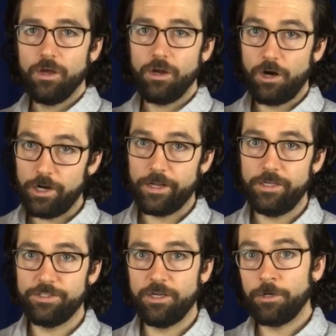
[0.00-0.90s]
All right,
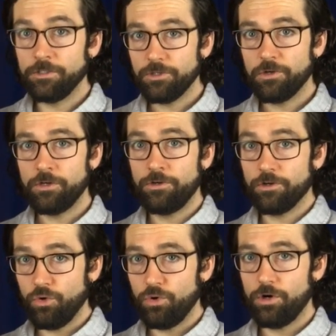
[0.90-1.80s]
guys, I'm also going to
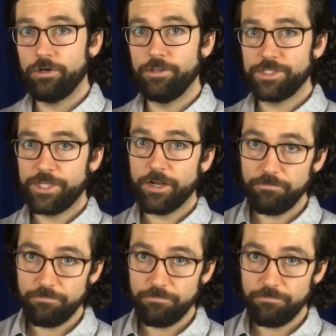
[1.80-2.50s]
record the second